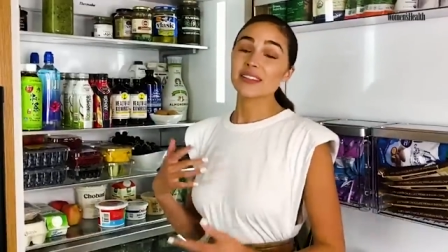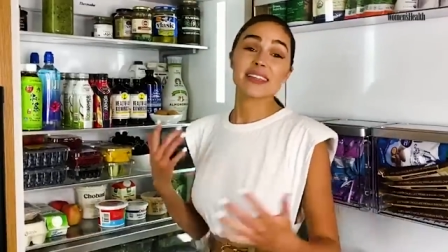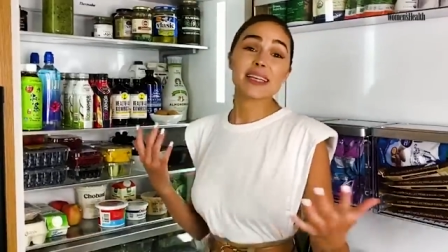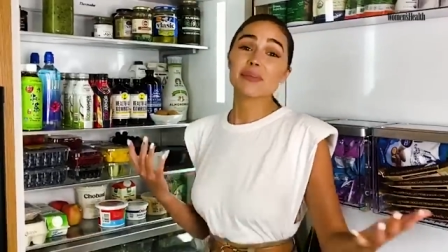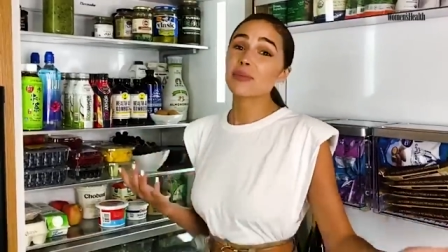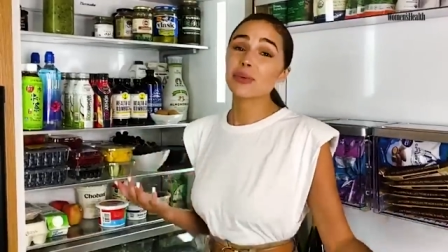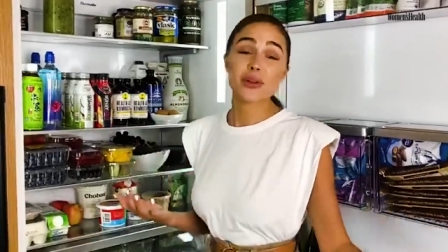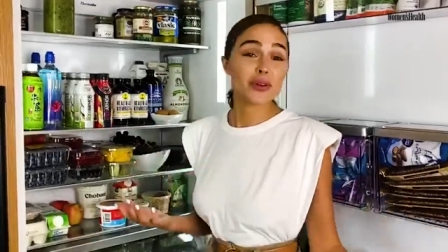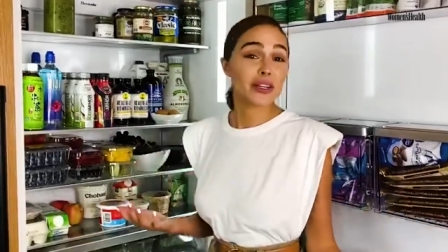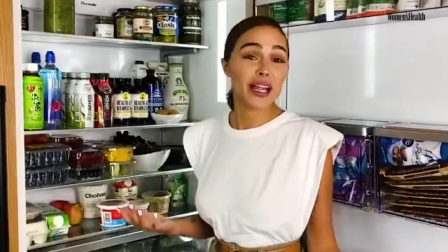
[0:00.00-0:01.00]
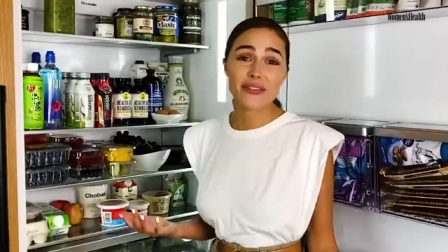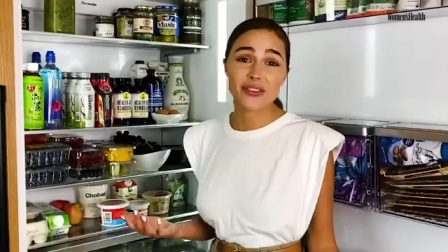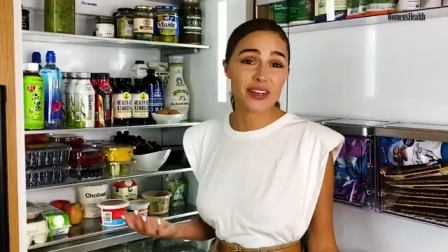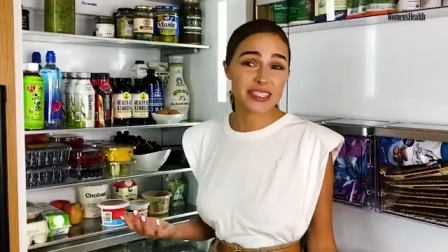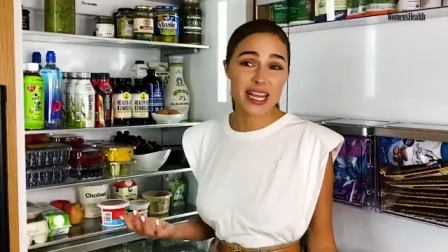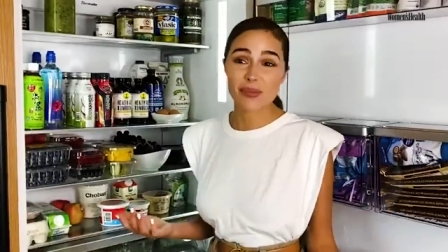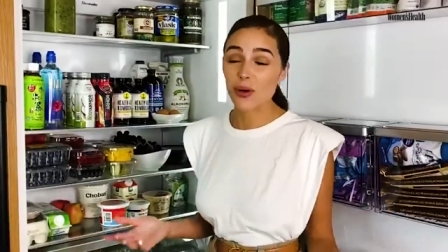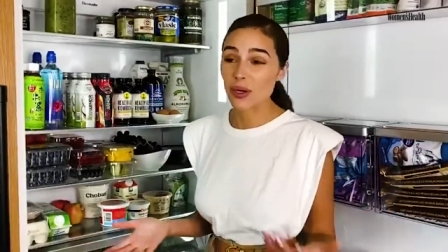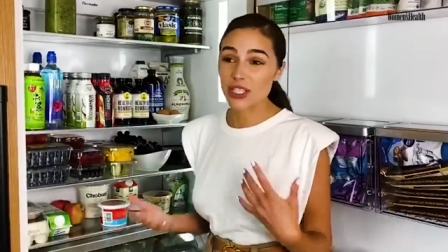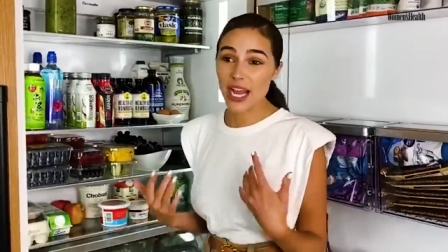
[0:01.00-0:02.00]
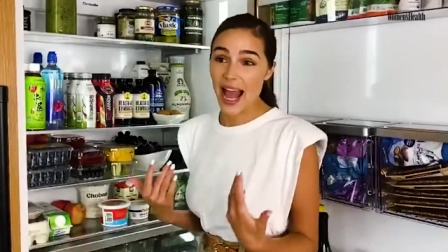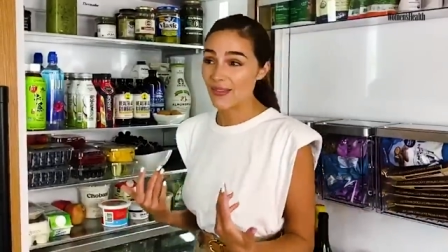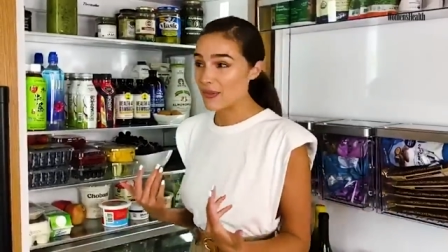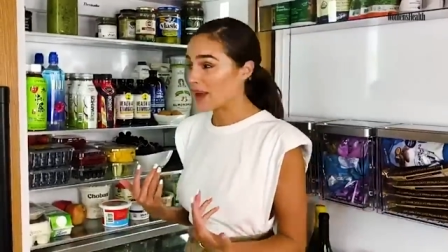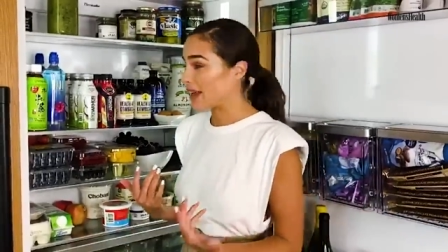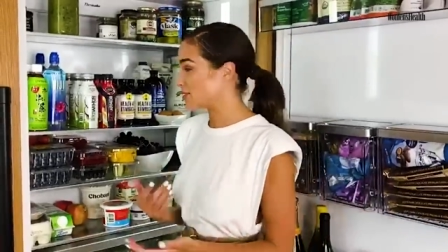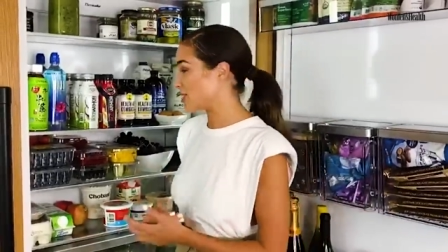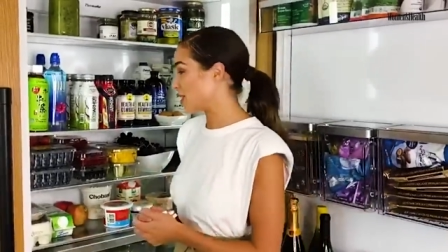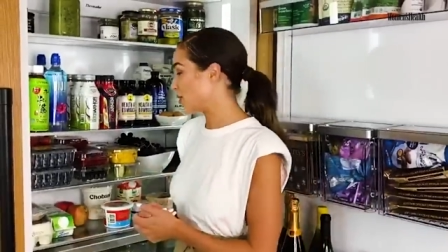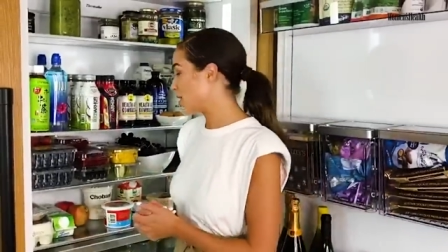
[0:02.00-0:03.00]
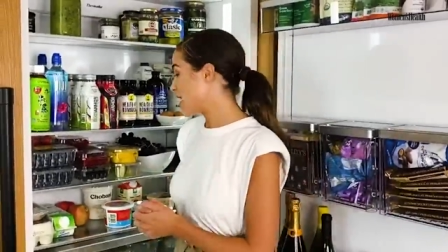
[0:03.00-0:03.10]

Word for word: seeing people in real life, for example, which I haven't been. So